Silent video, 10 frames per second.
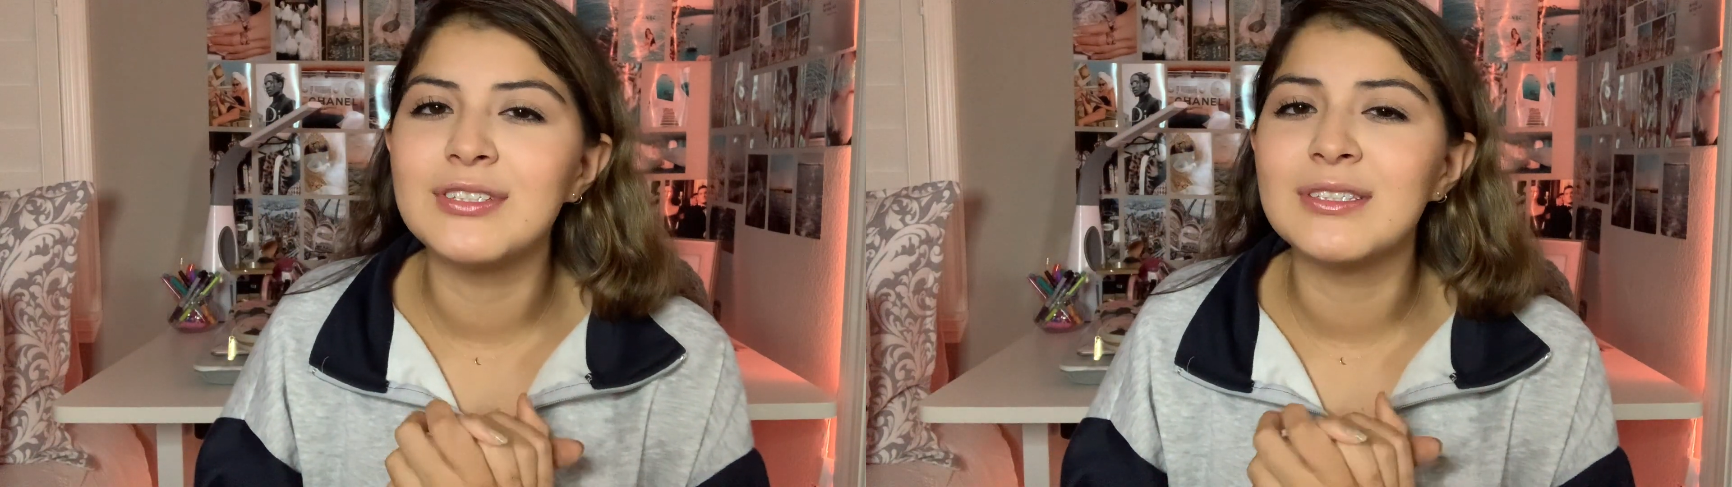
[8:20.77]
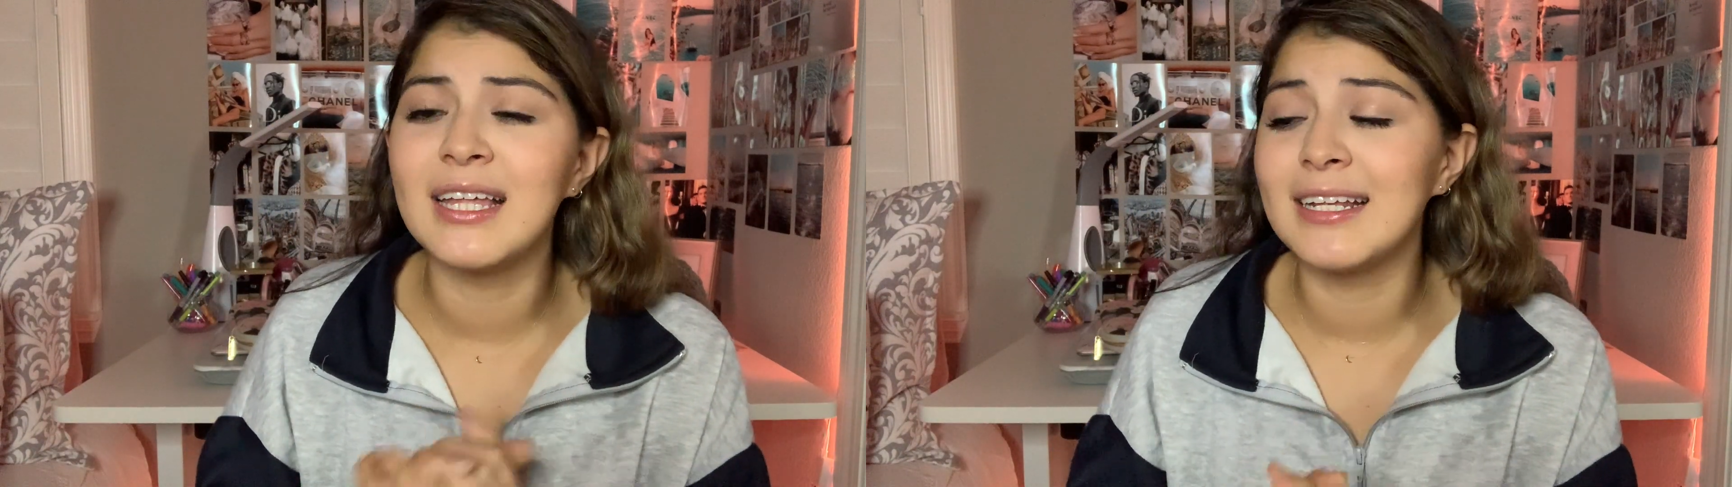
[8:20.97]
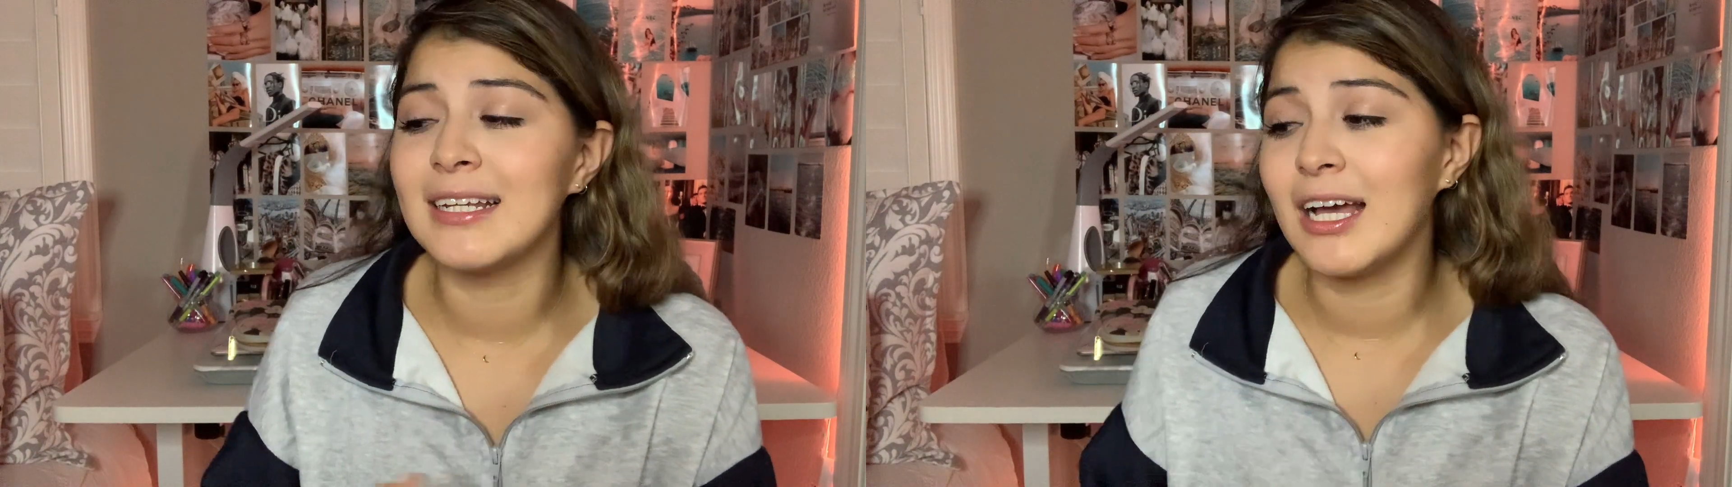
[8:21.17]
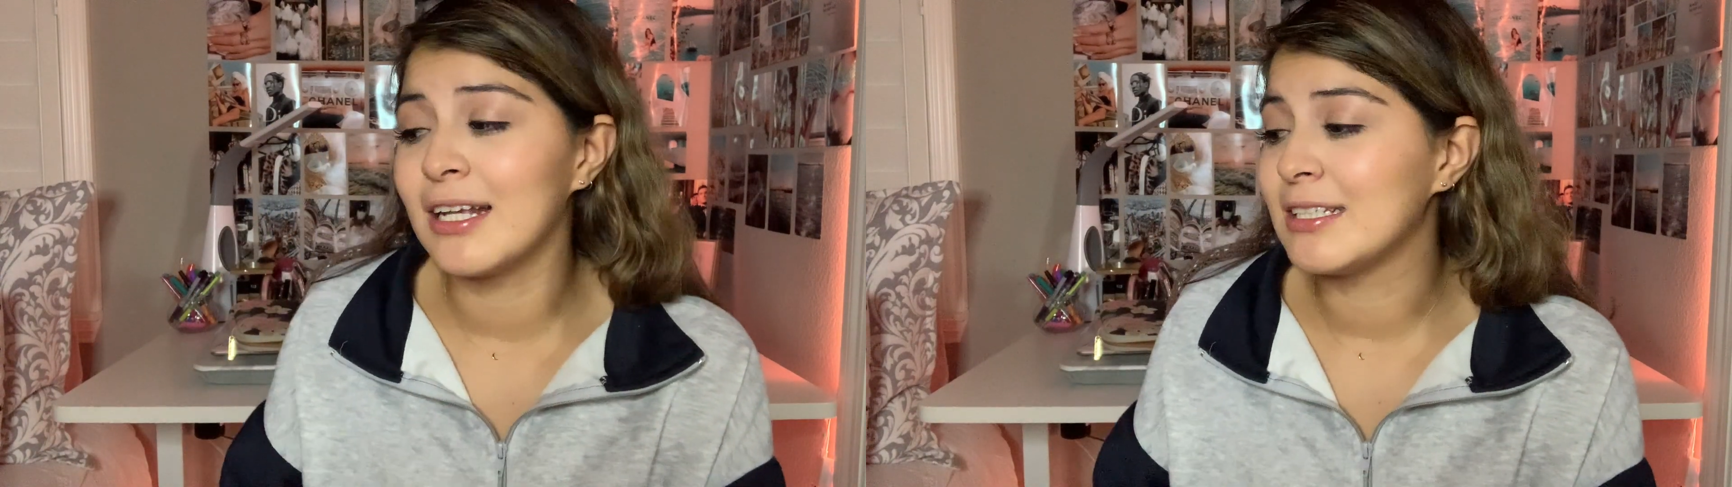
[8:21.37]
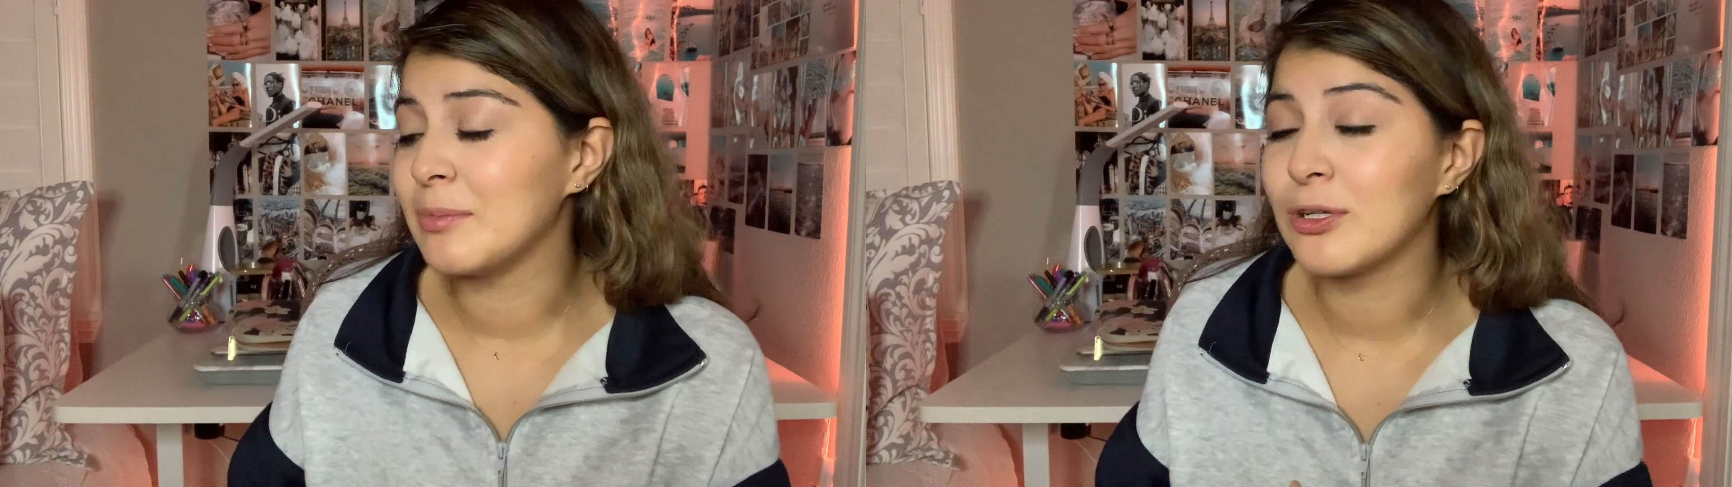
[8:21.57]
then a
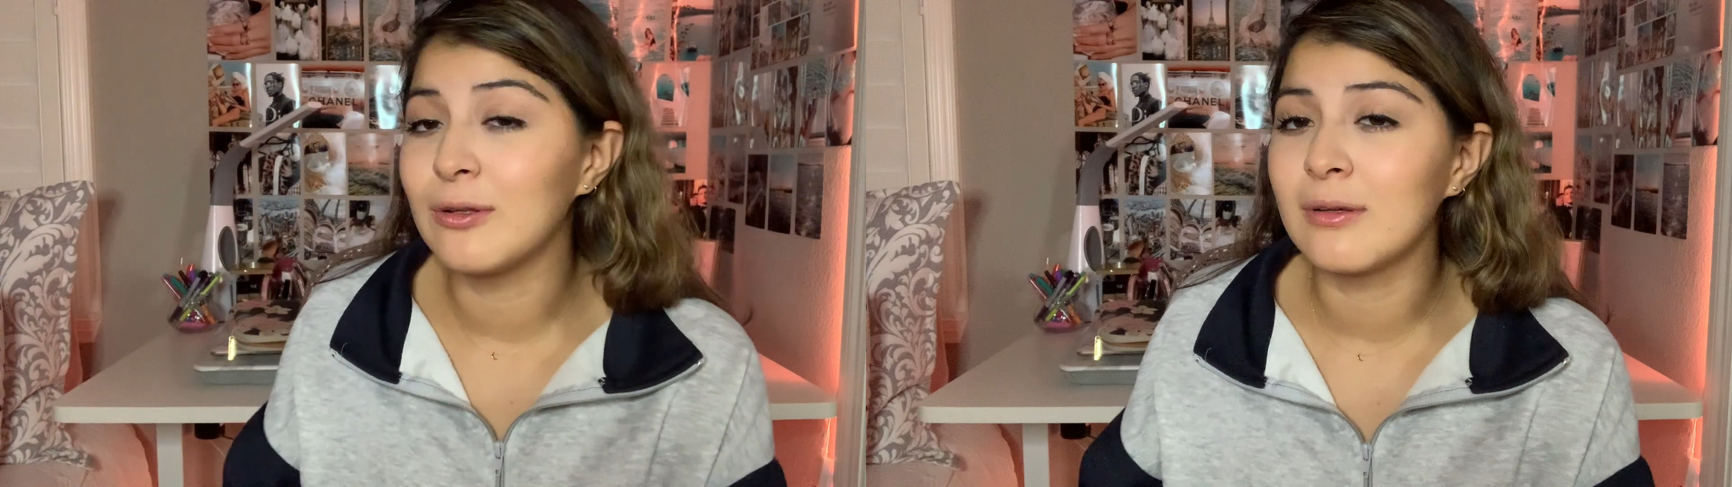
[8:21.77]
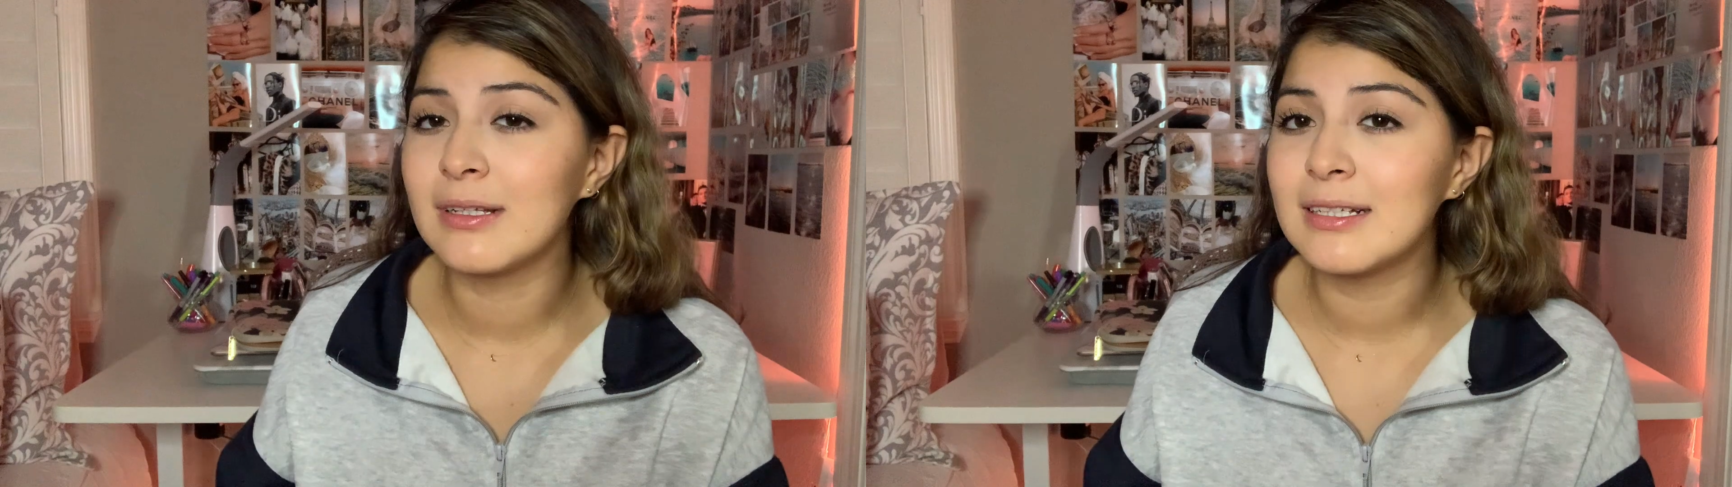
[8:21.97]
typical